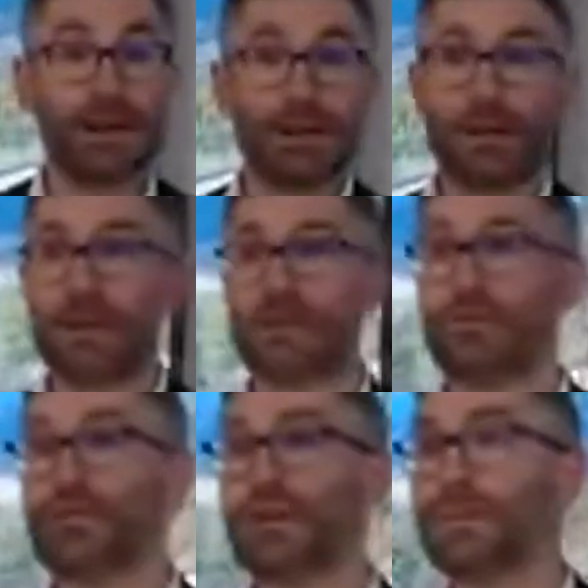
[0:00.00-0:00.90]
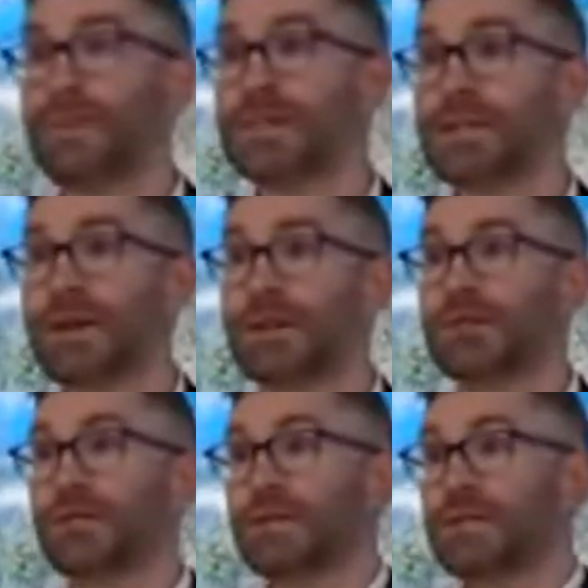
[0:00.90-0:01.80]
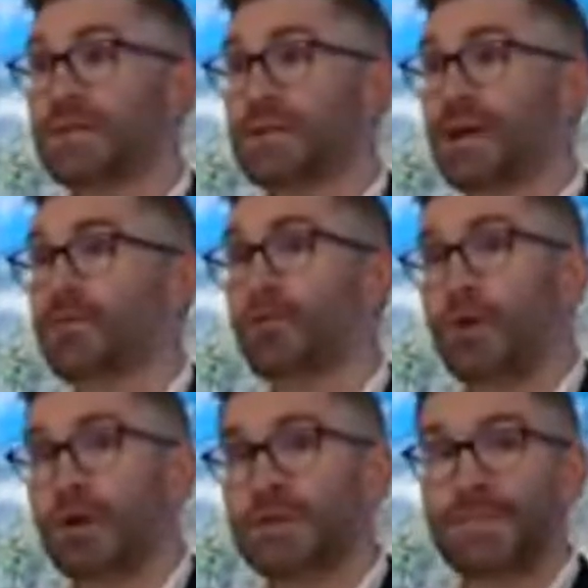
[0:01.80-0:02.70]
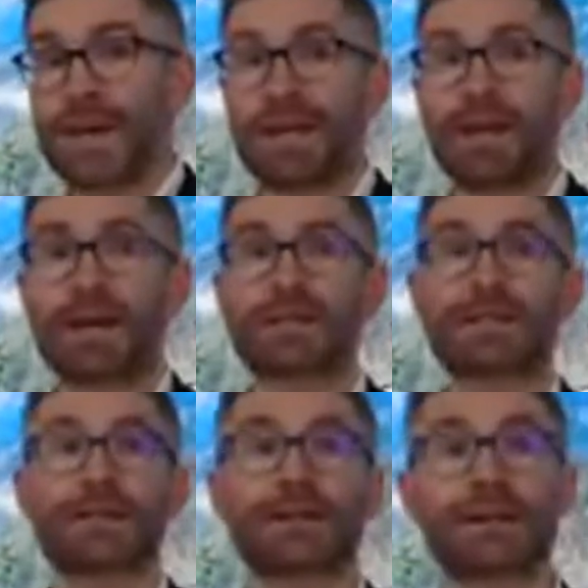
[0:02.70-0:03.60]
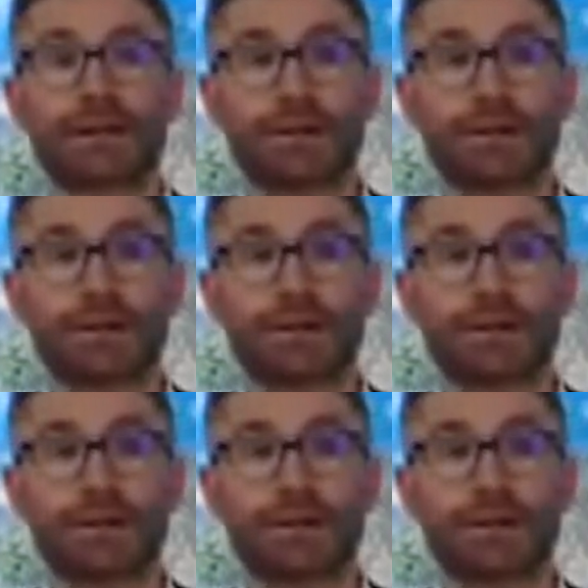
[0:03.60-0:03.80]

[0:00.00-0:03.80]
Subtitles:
A lot of Muslim countries have laws penalizing